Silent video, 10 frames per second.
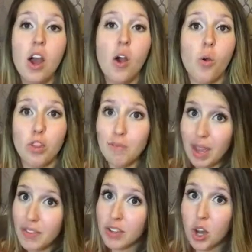or they may
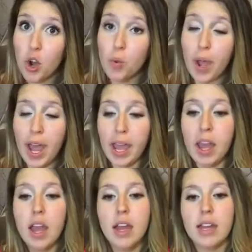even go away.
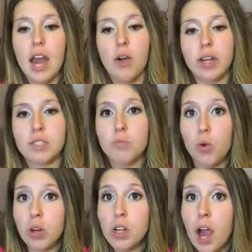Now, it's
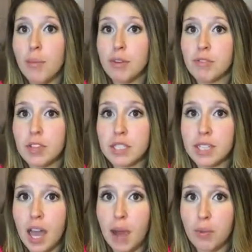more common for this
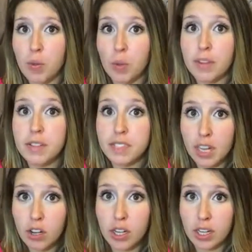to happen with
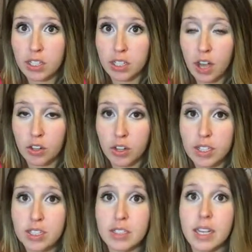dairy
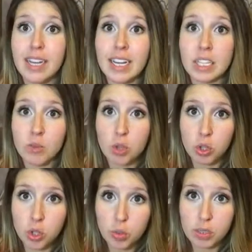intolerance than it is with
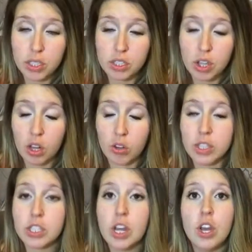gluten
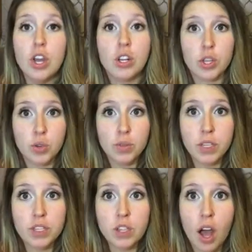intolerance.
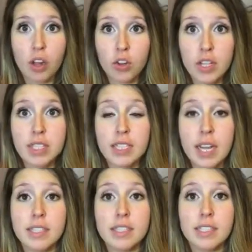Gluten intolerance
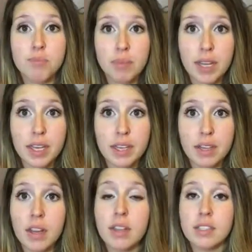tends to be
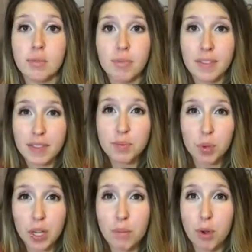something that's
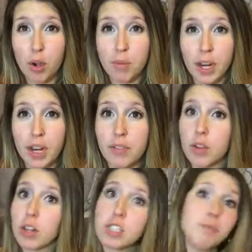pretty permanent. If
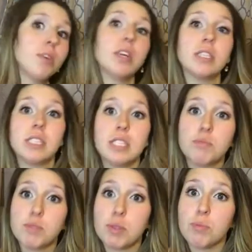you're
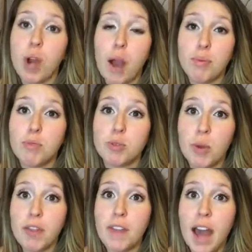experiencing some problems
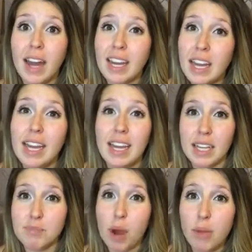with that,
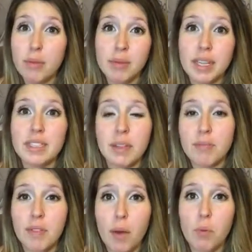it probably is
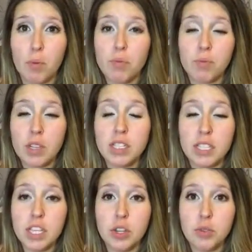something that will
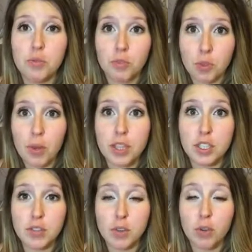continue for the
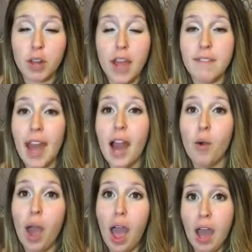rest of your life.
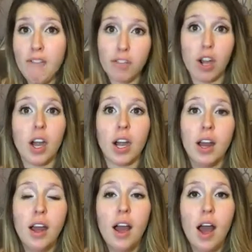However,
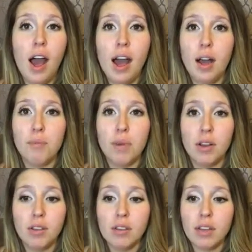
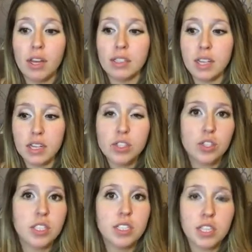it's
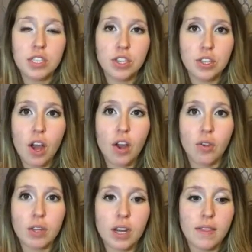interesting to
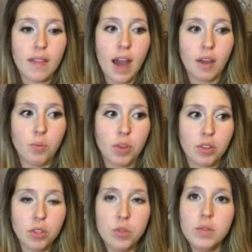note that with
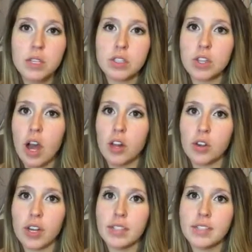gluten
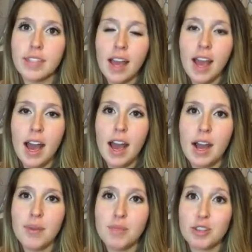intolerance,
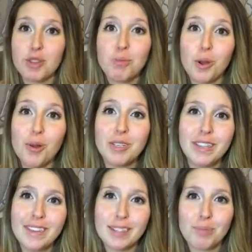there's a
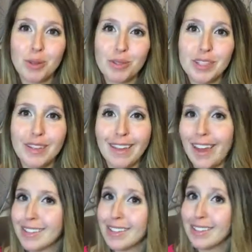protein that's produced in the
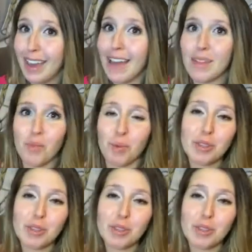gut that we will